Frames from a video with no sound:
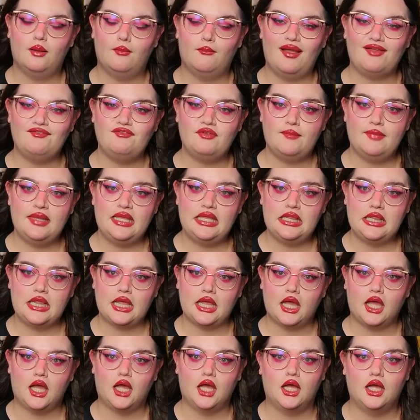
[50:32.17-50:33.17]
my
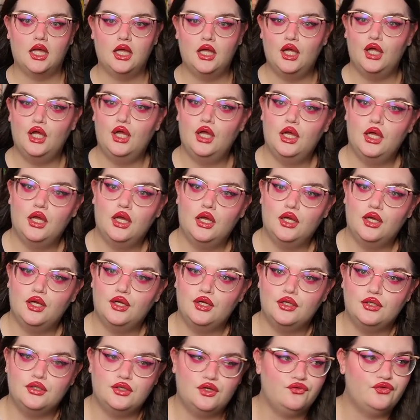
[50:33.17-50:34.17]
familia.
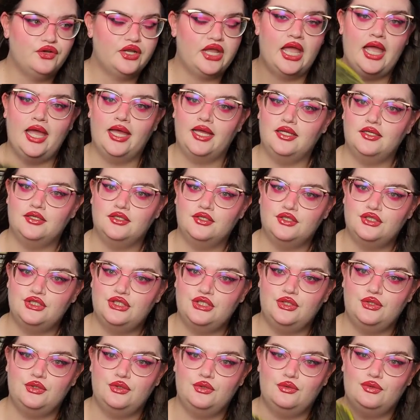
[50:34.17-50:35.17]
Don't forget
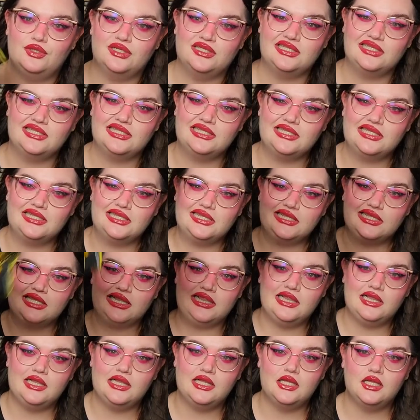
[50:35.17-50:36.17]
to
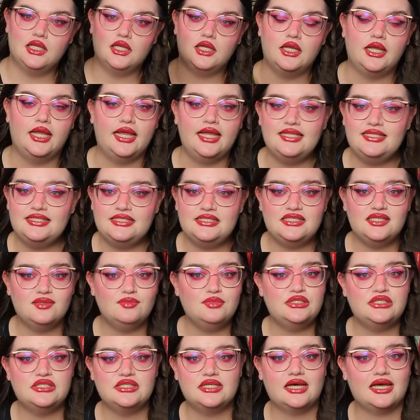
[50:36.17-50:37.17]
hit
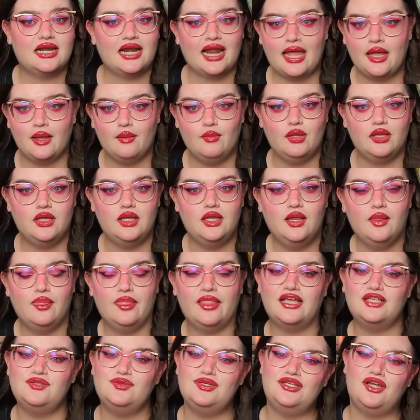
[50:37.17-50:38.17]
subscribe,
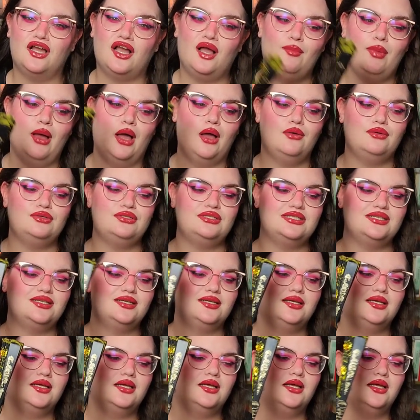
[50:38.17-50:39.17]
because we talk about
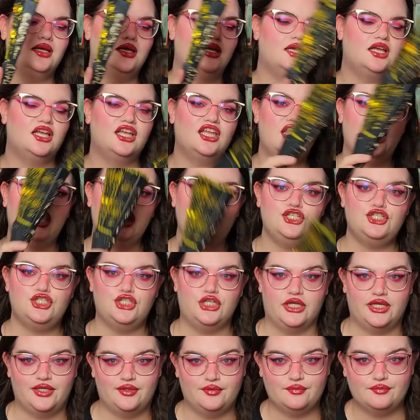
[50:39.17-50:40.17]
gay
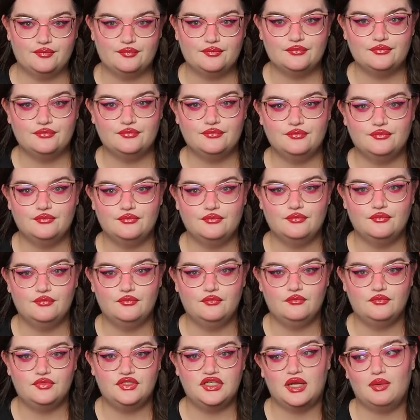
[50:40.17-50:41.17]
shit.
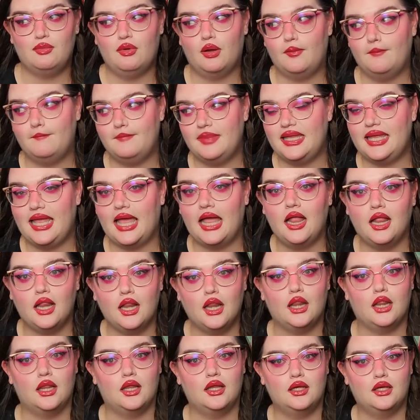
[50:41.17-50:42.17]
Talk about
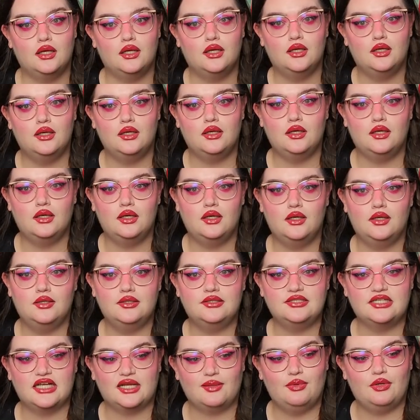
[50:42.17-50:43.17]
BL.
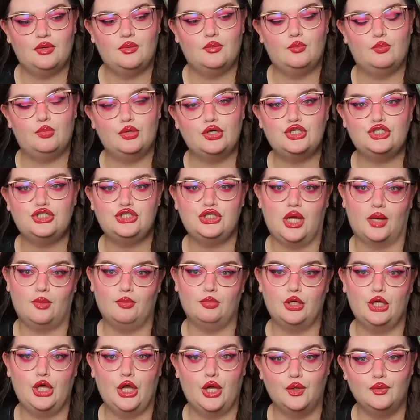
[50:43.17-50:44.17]
Talk about
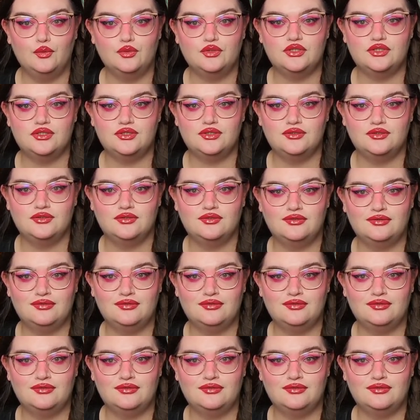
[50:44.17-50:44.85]
bookshop goats